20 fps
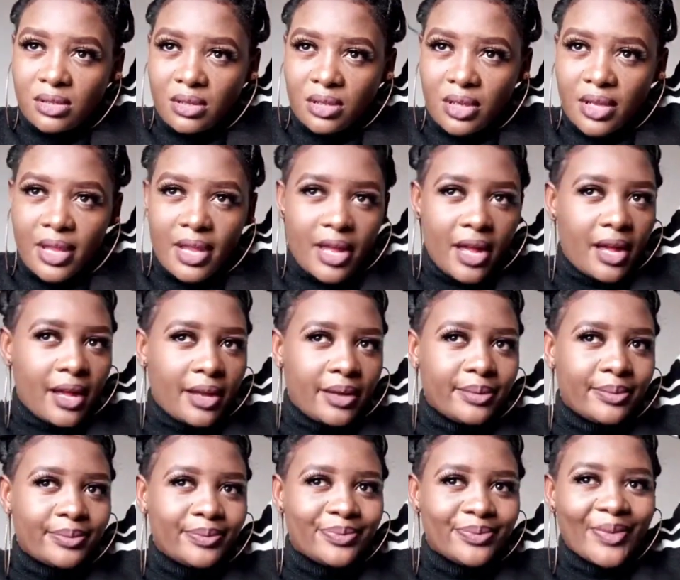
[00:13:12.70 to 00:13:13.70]
Yeah.
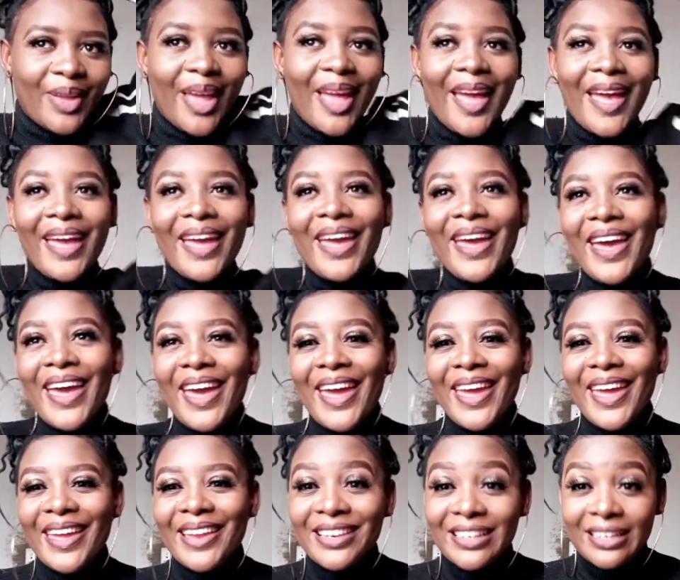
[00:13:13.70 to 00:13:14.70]

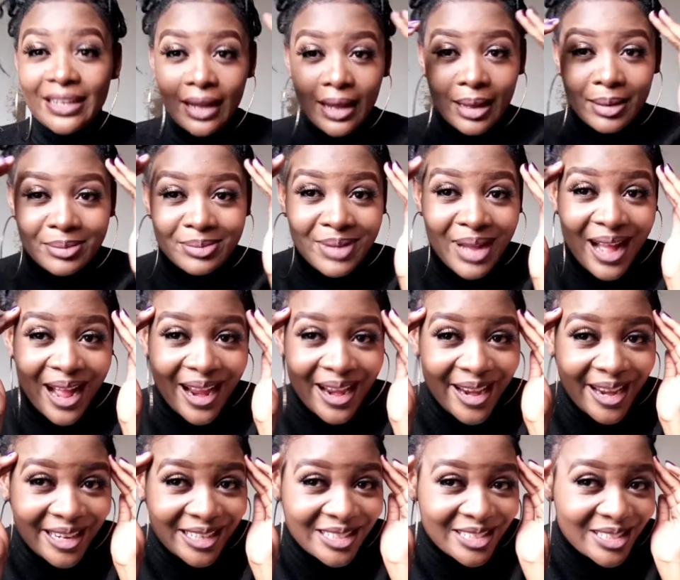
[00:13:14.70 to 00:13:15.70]
And my
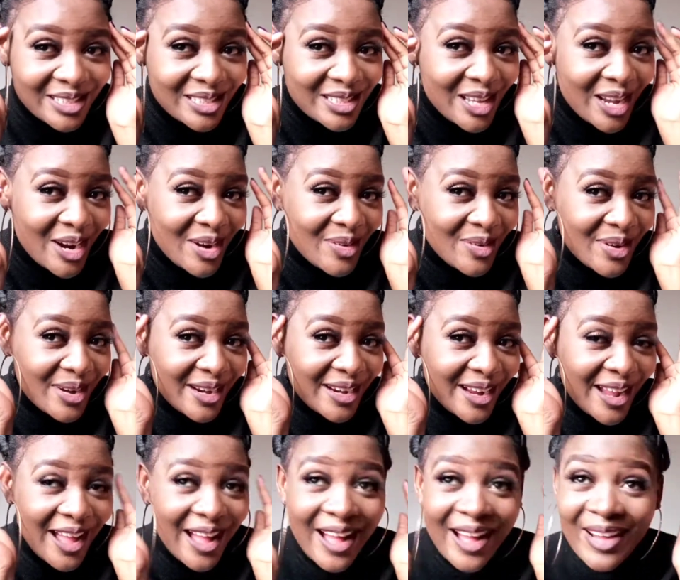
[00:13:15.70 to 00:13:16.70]
edges are
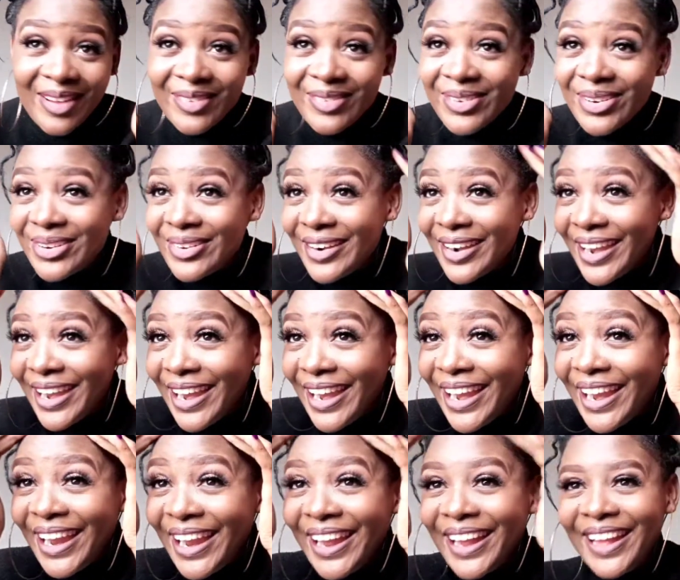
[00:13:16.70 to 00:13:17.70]

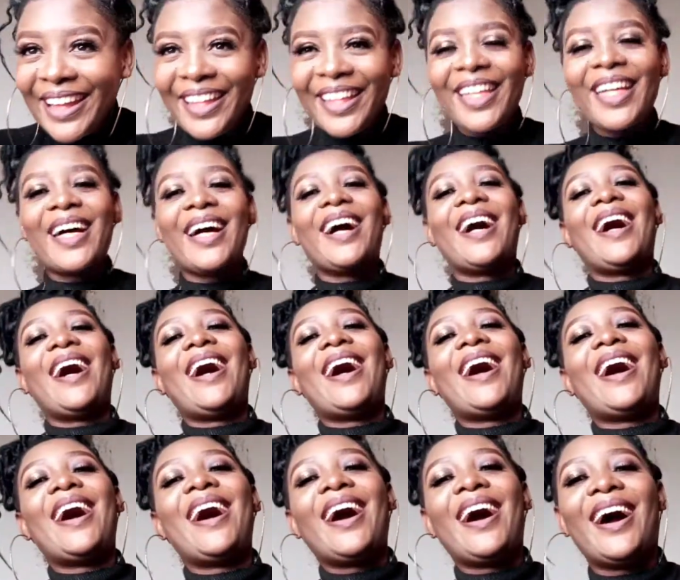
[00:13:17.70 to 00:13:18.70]
recovering.
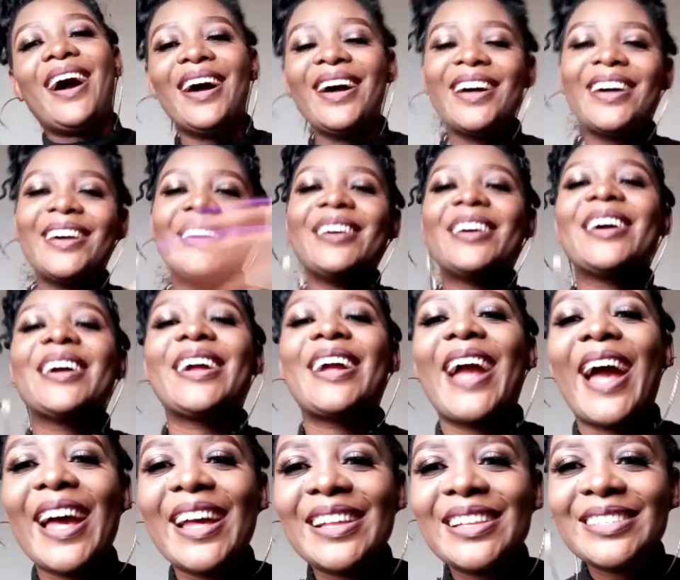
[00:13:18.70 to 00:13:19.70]

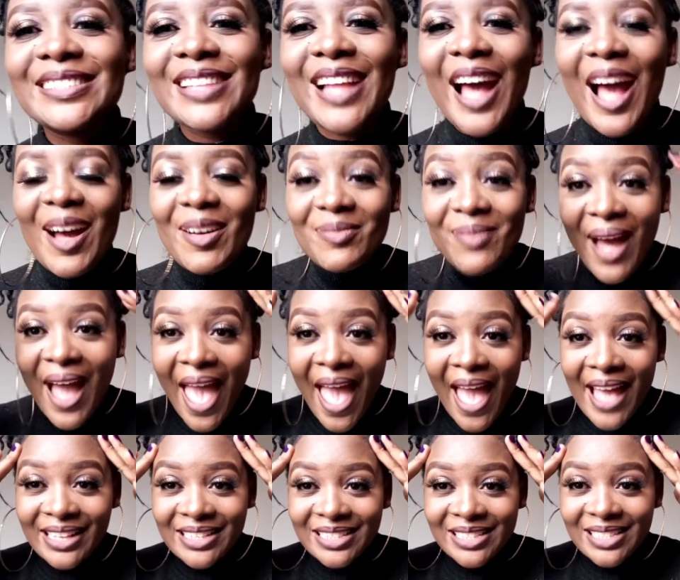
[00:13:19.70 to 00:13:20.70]
Guys, my
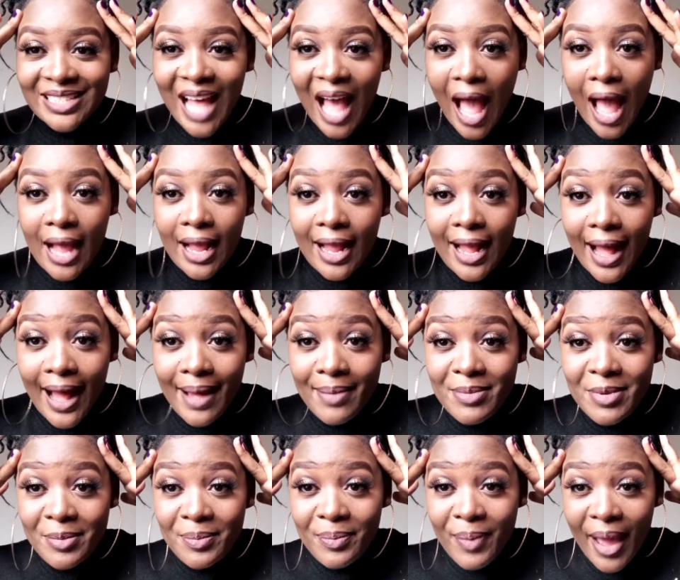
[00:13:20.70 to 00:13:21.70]
edges are
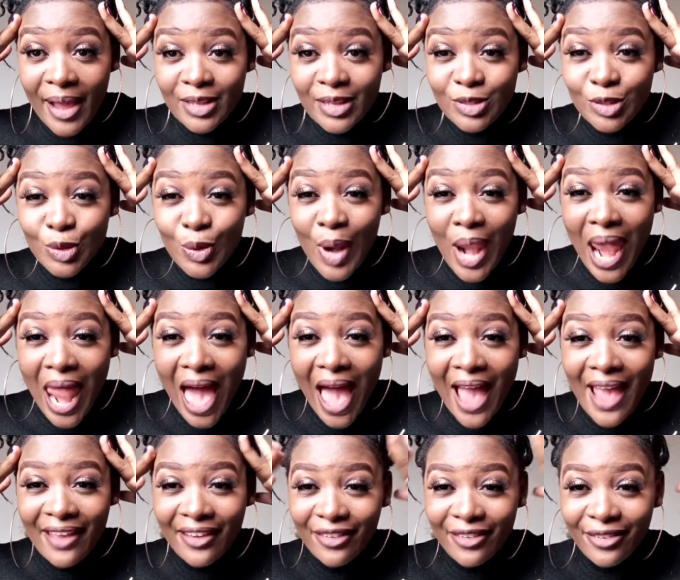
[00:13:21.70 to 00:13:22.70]
coming back to
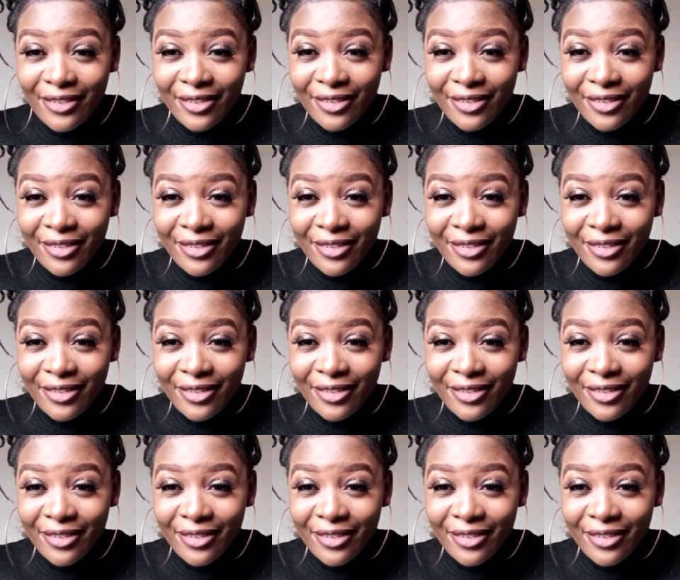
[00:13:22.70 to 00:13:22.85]
life.